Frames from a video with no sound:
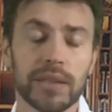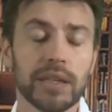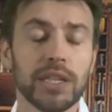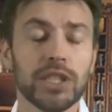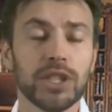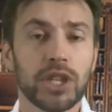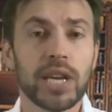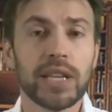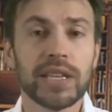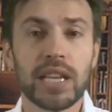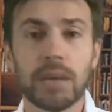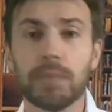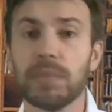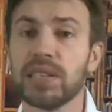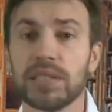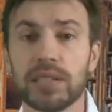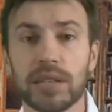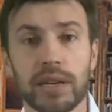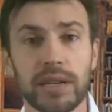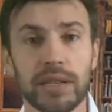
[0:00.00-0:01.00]
The
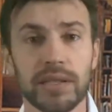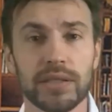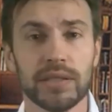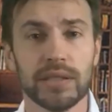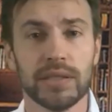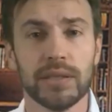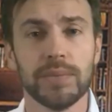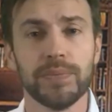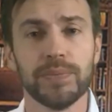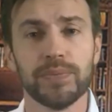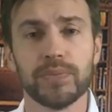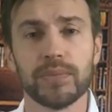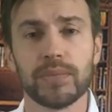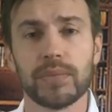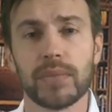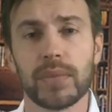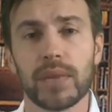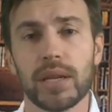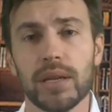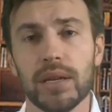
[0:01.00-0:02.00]
Englishmen were
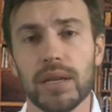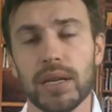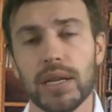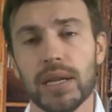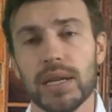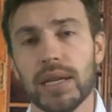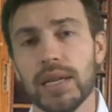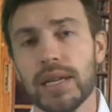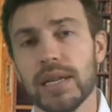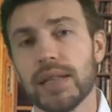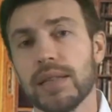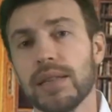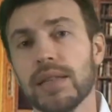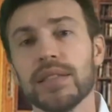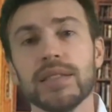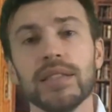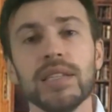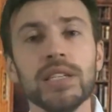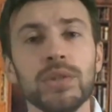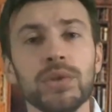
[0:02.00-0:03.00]
shocked.
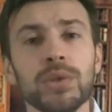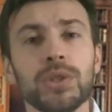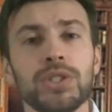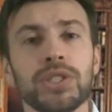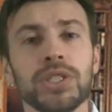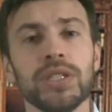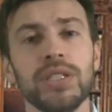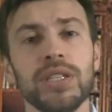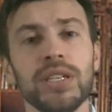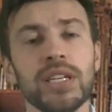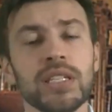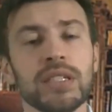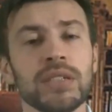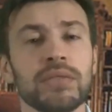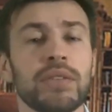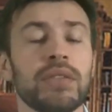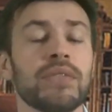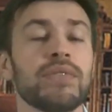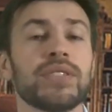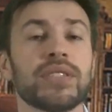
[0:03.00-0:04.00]
Next
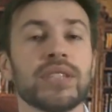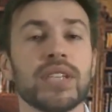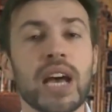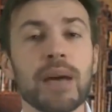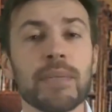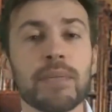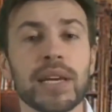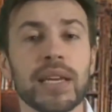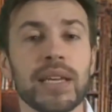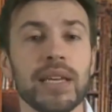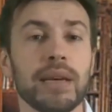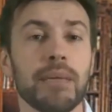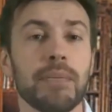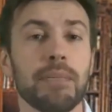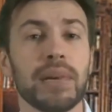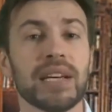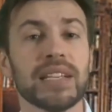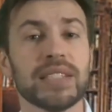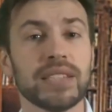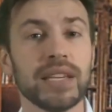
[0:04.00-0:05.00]
day, in the last
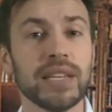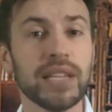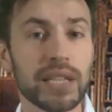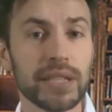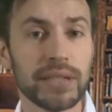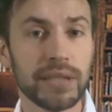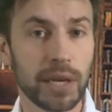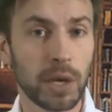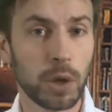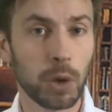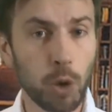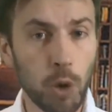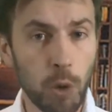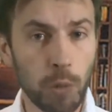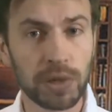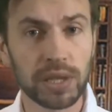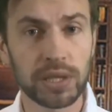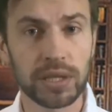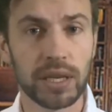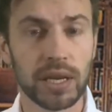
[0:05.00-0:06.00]
room of the
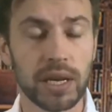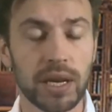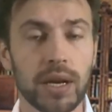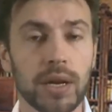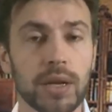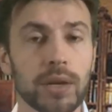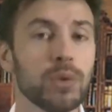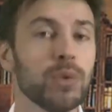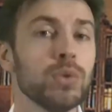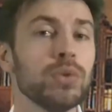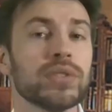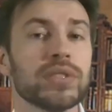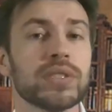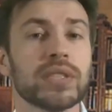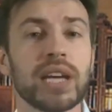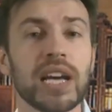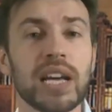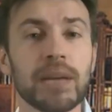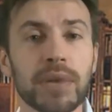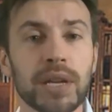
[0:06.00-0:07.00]
Kunstkamera, someone gave
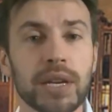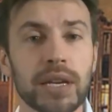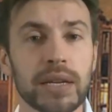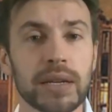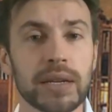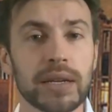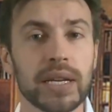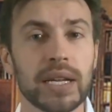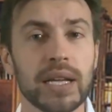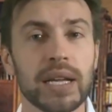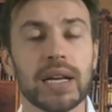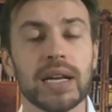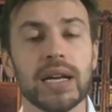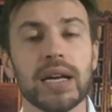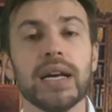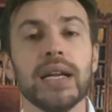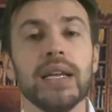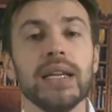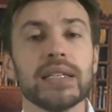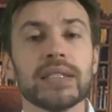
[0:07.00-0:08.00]
Alexander an empty
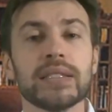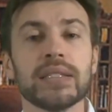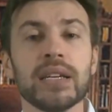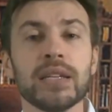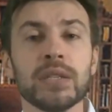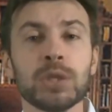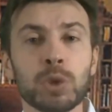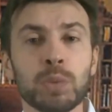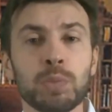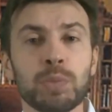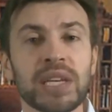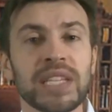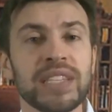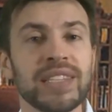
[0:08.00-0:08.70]
tray. He